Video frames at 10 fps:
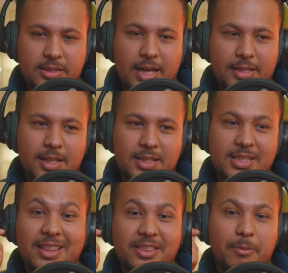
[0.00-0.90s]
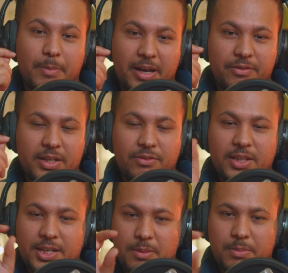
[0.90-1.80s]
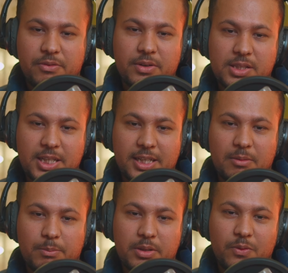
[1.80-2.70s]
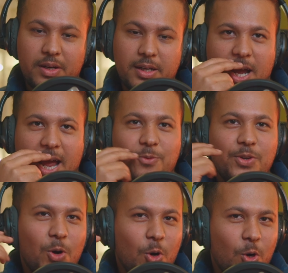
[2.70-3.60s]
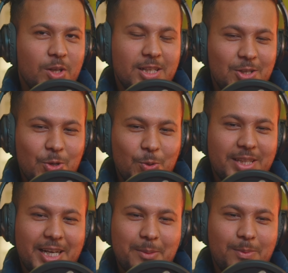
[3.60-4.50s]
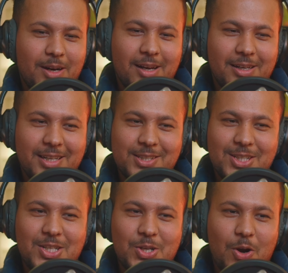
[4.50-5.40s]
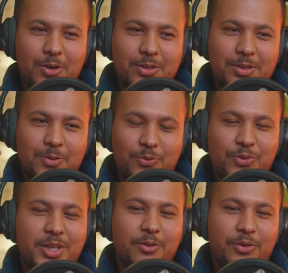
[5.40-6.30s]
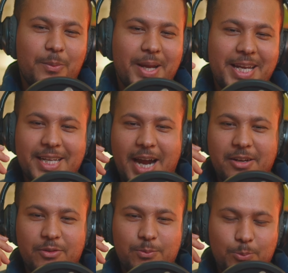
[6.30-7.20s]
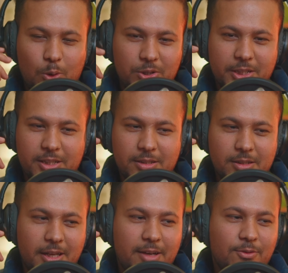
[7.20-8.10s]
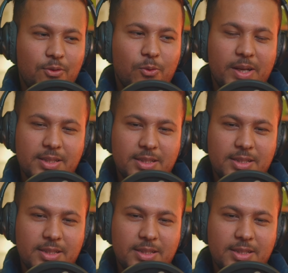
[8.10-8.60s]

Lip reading: that it's in their benefit if there is a buffer state in between. And we all know that Nepal is not free from any kind of political influence